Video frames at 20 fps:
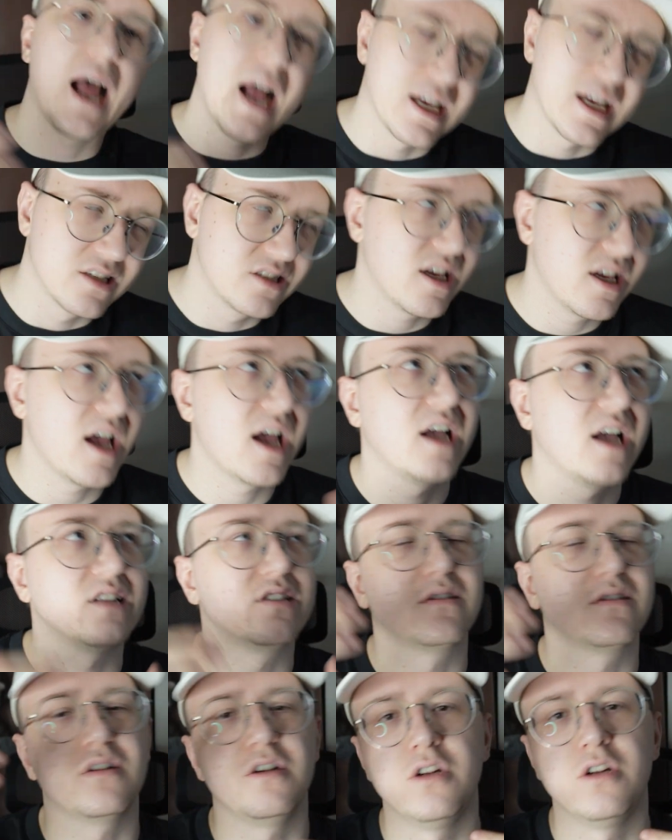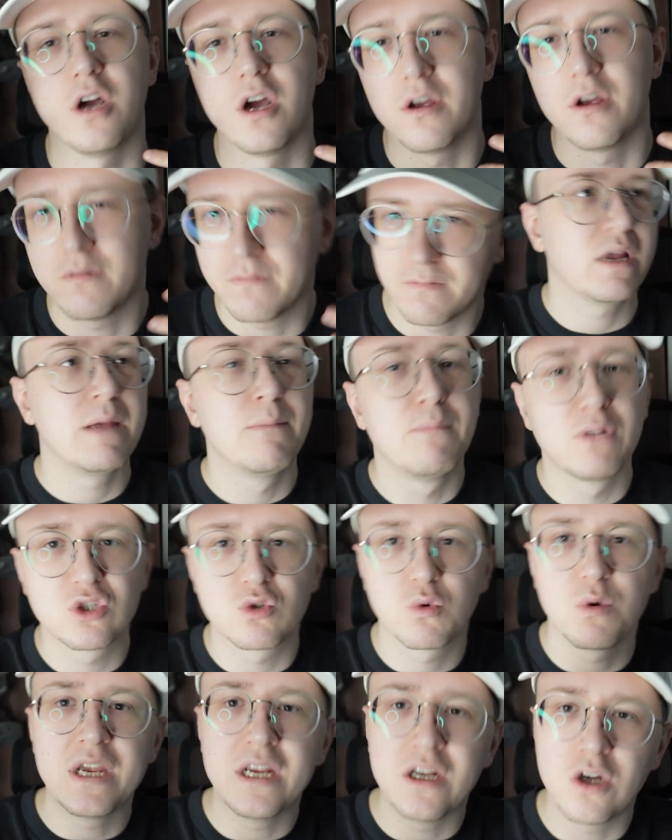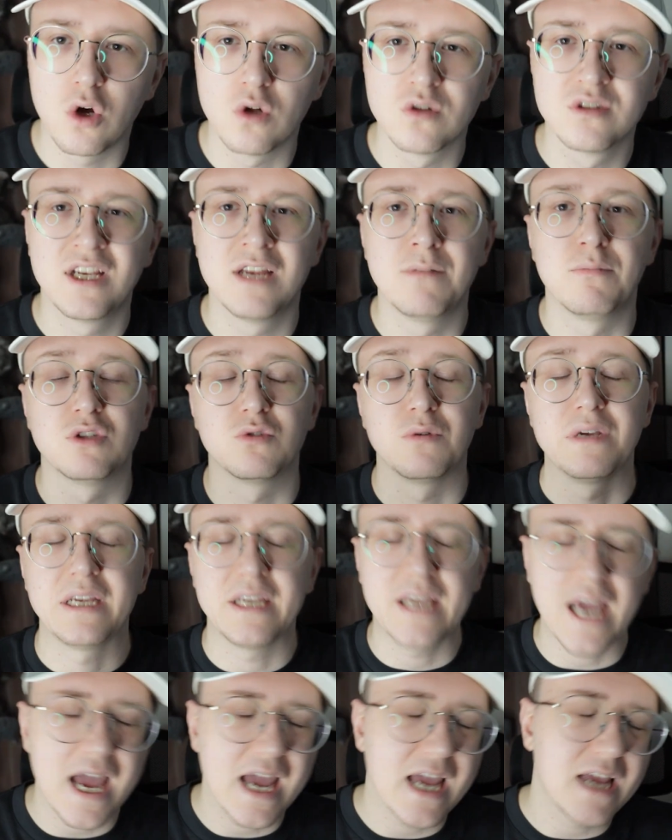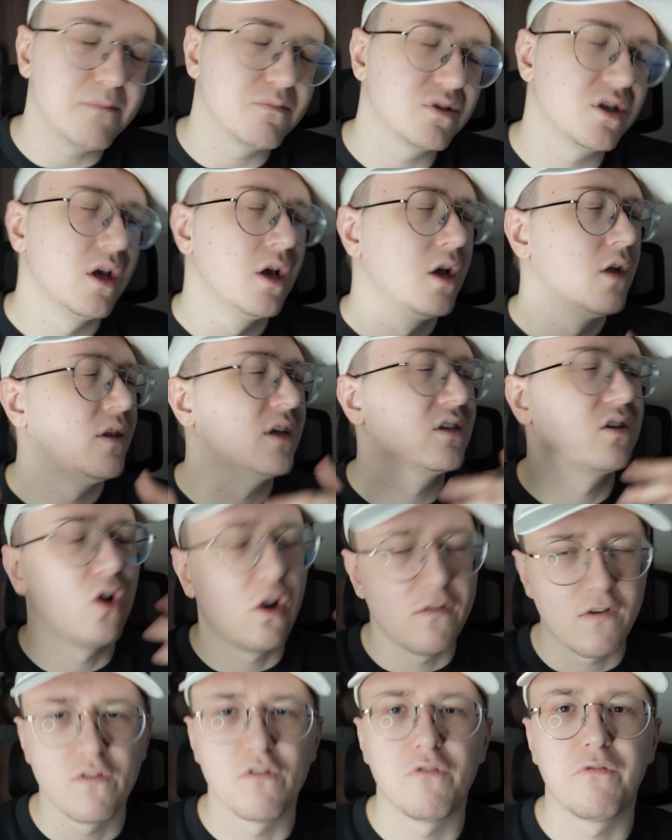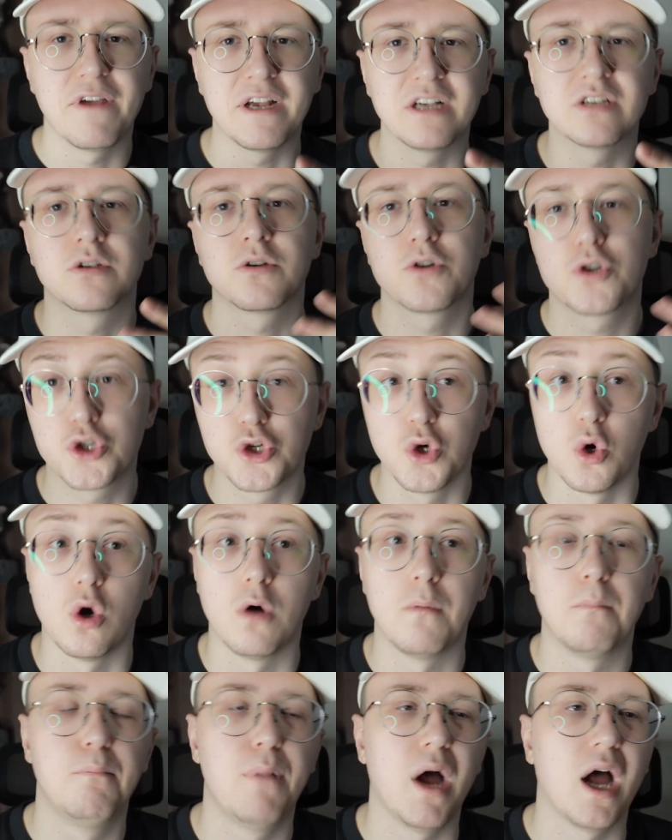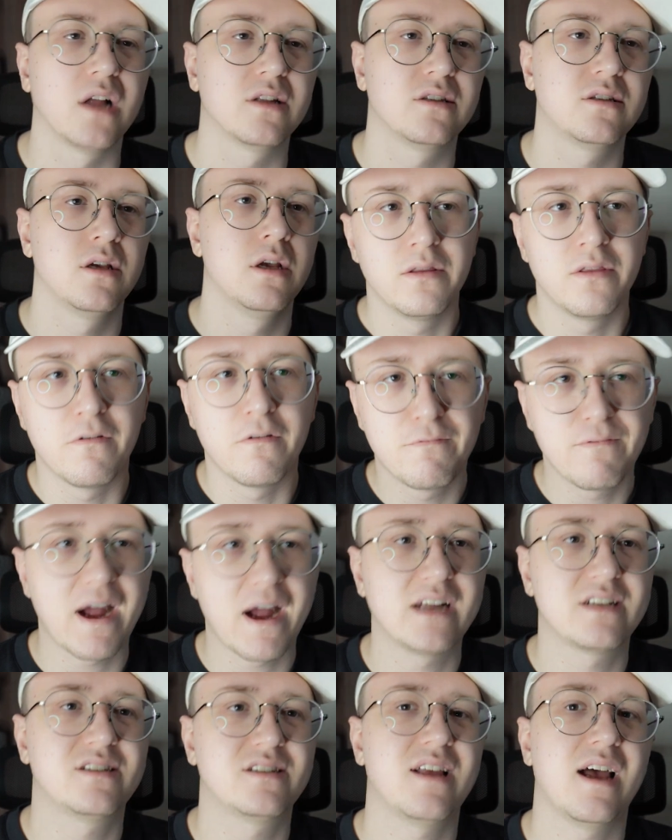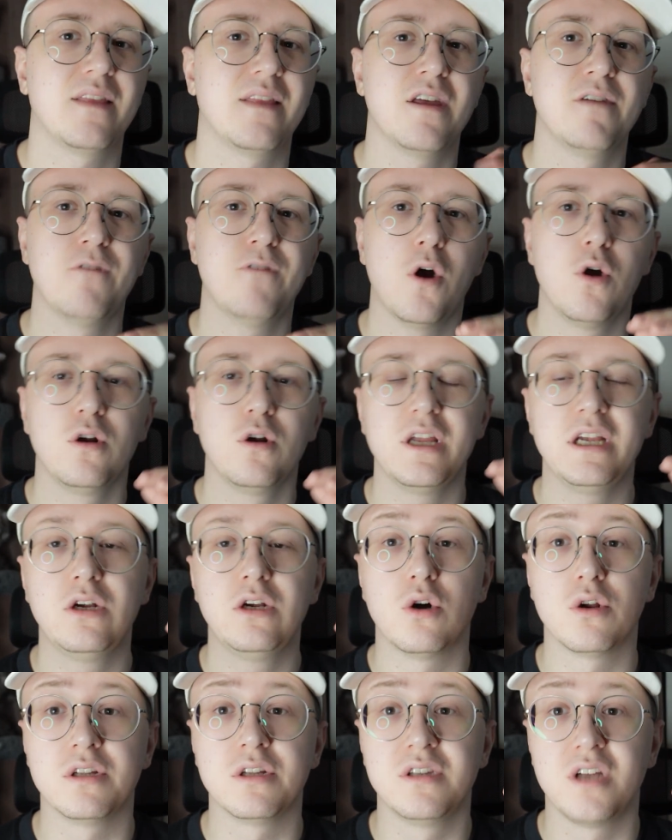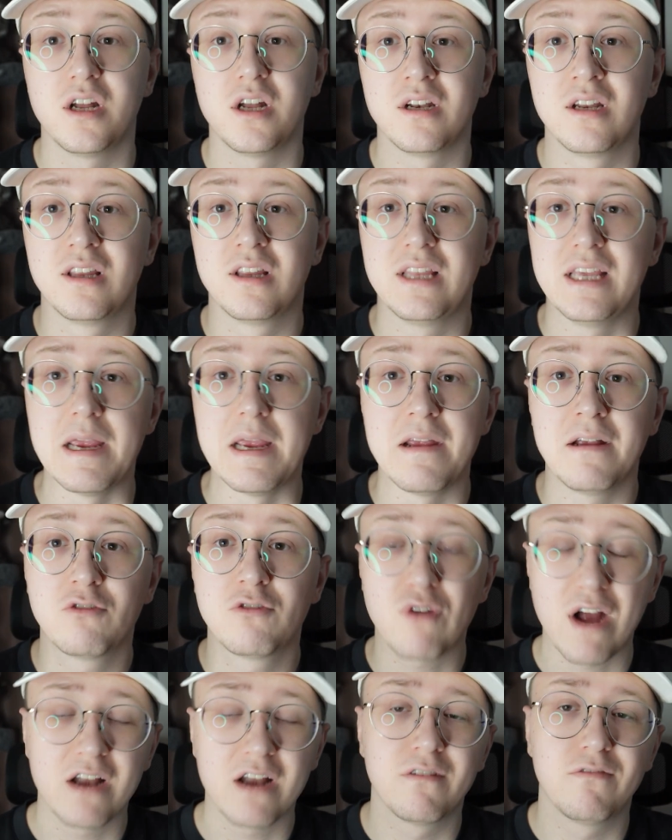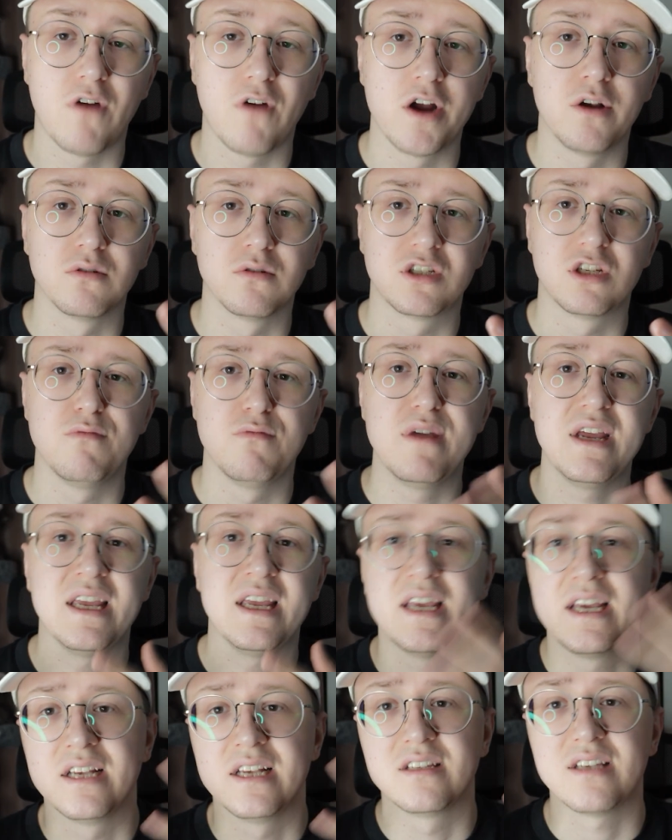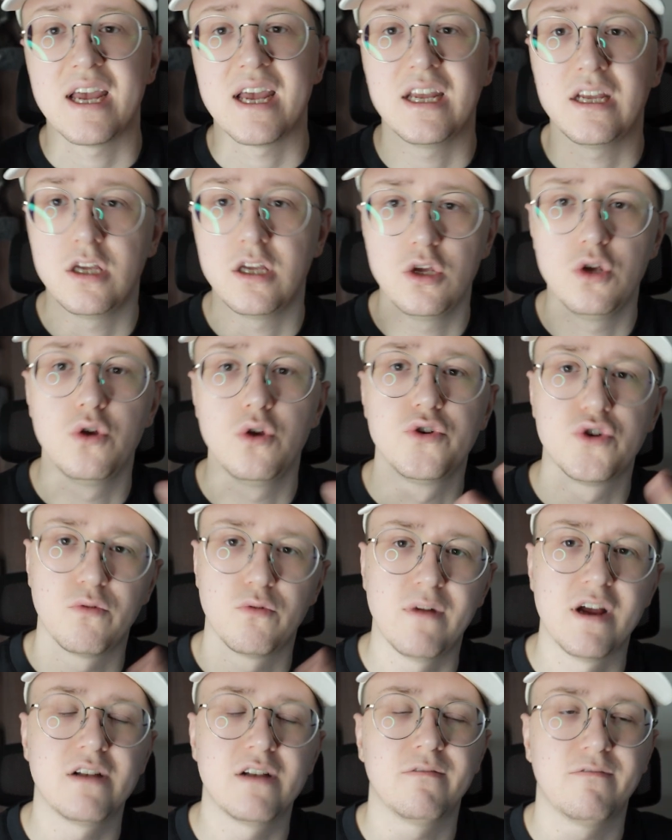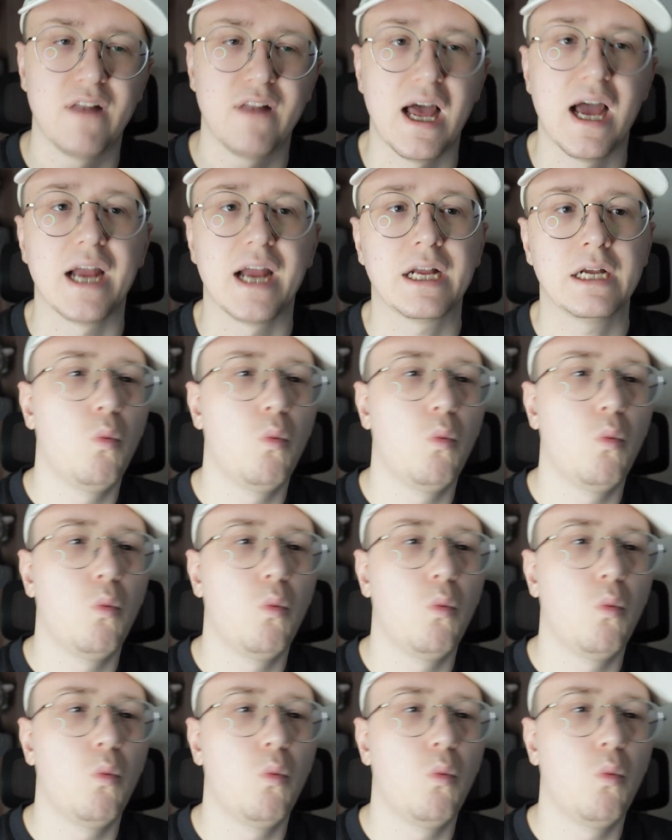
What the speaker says: assets, you know, in between content between games. There's a lot of other things, sure, but the fact that they've only gone and done the grand finals to me is a huge red flag.